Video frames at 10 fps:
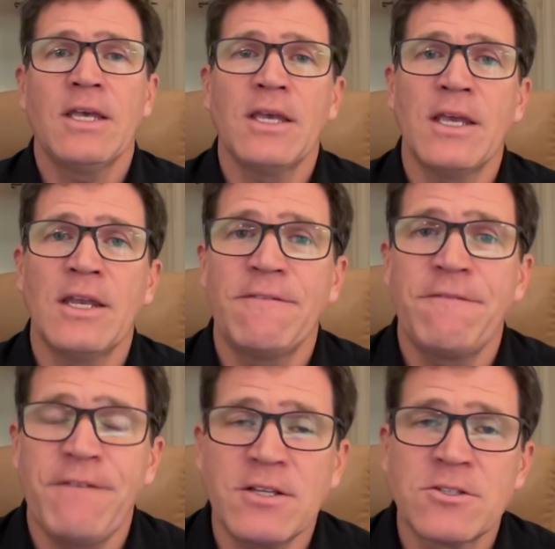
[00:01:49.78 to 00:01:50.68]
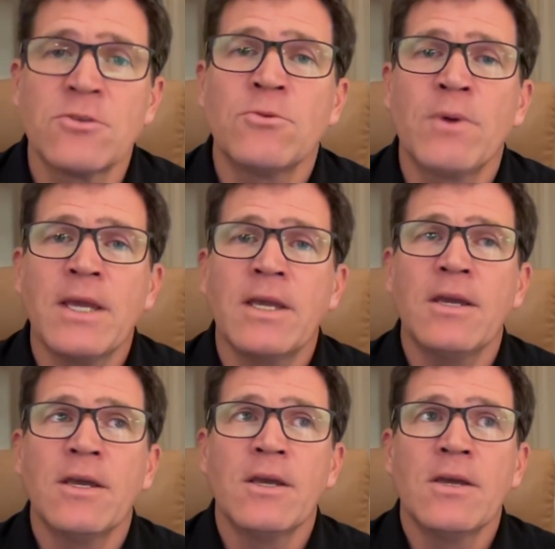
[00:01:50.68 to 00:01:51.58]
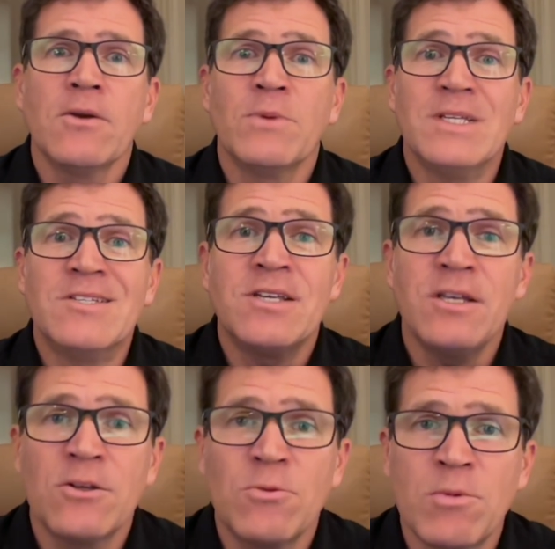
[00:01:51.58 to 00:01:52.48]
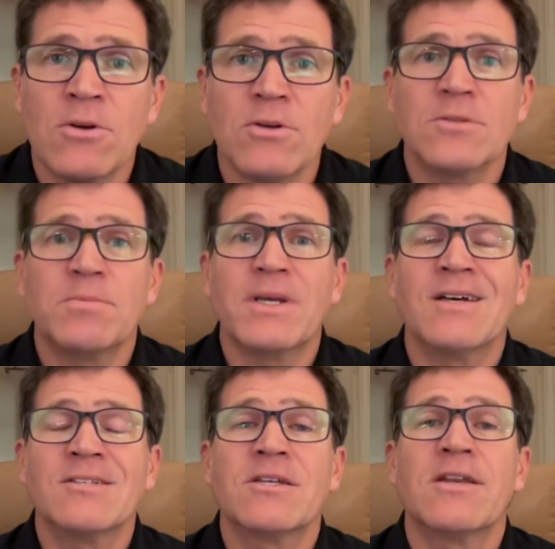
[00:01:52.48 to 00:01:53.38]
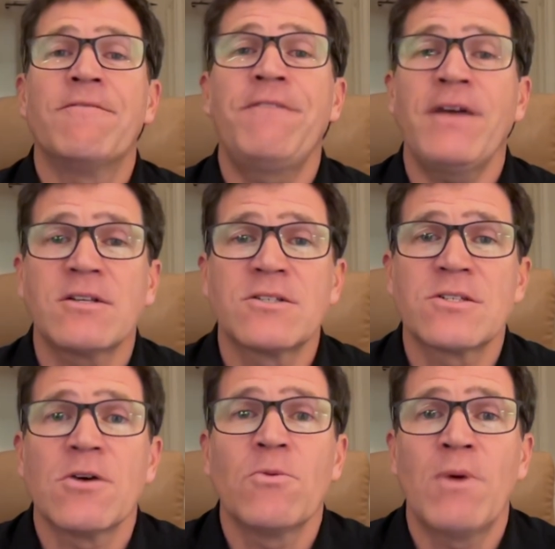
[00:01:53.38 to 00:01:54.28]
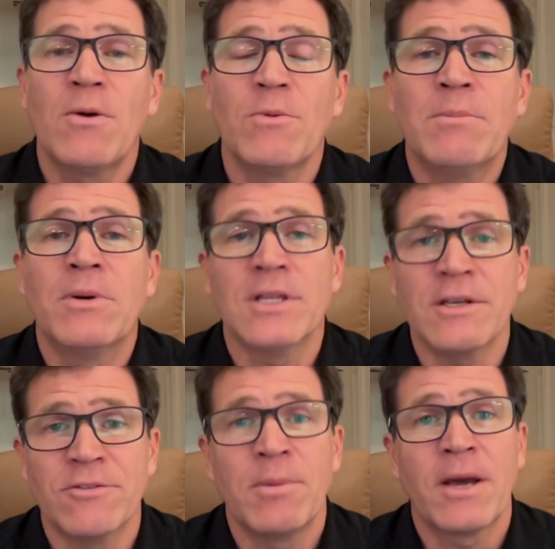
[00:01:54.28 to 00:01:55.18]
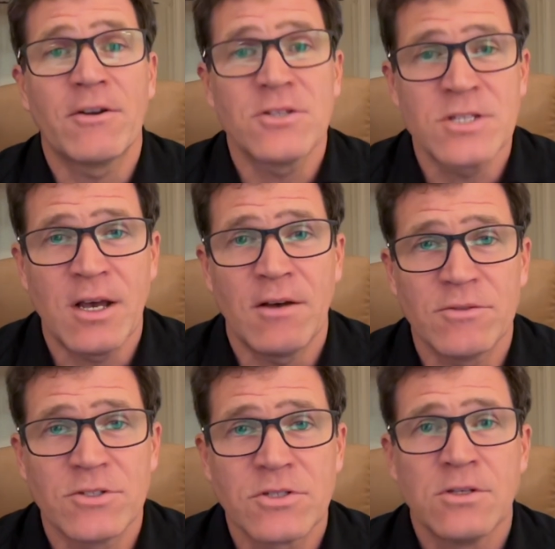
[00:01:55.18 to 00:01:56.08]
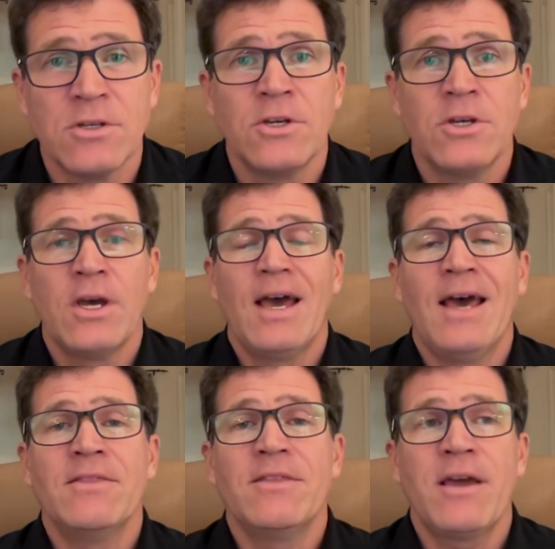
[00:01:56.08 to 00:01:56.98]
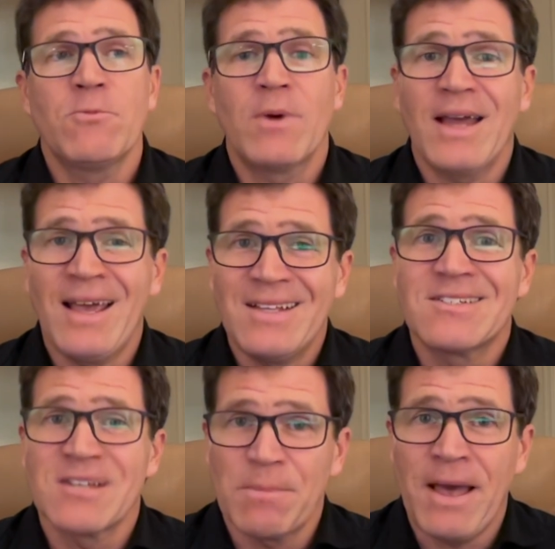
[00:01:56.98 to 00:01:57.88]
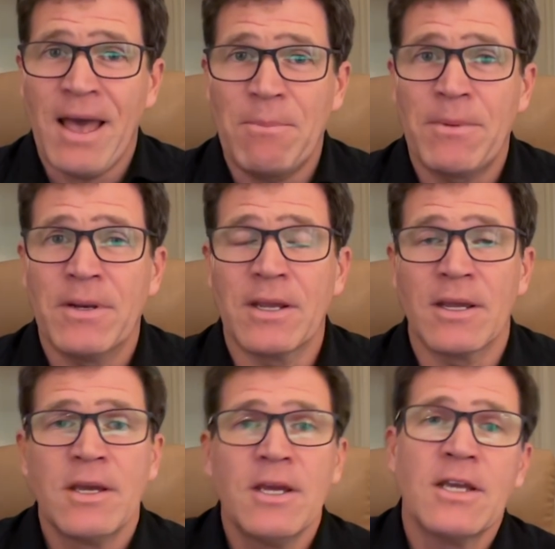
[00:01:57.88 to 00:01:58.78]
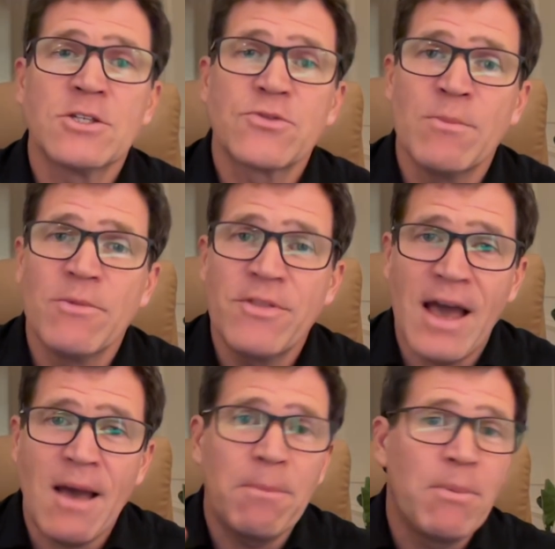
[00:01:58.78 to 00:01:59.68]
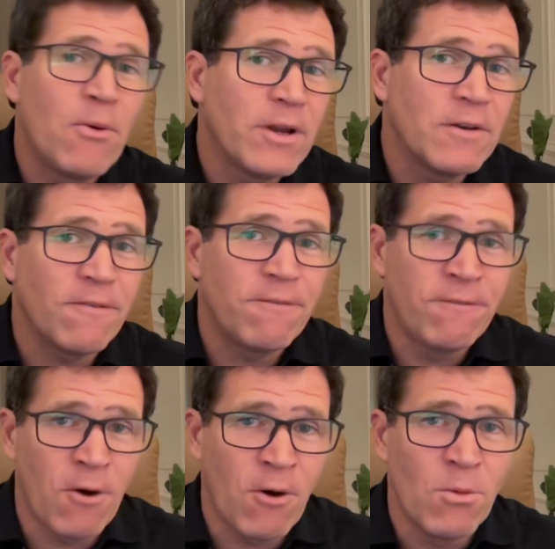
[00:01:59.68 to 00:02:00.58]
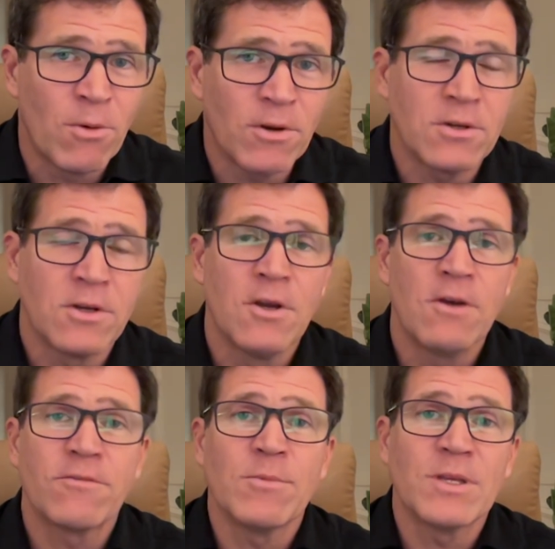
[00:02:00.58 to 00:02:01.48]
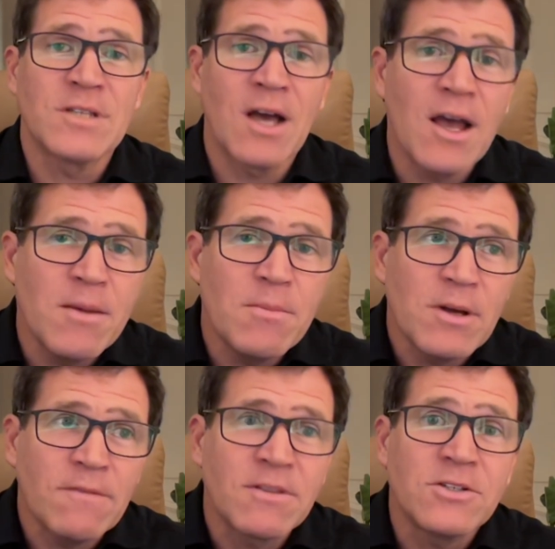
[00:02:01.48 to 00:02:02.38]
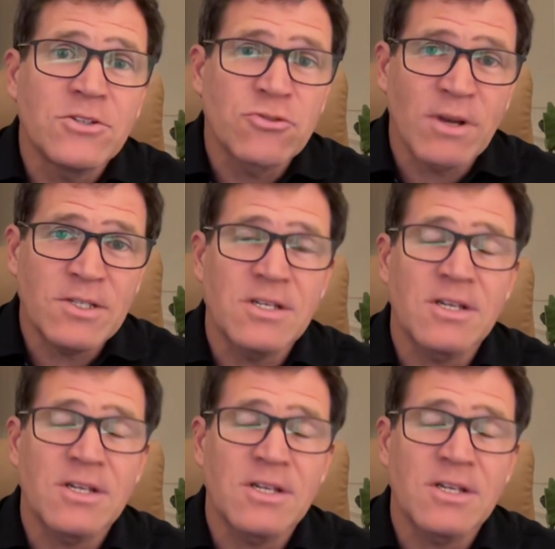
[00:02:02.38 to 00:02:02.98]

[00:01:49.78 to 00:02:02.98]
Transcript: it affects the way we see the world because it affects what we believe about ourselves. And then what ends up happening is from that point forward, from the time of the distressing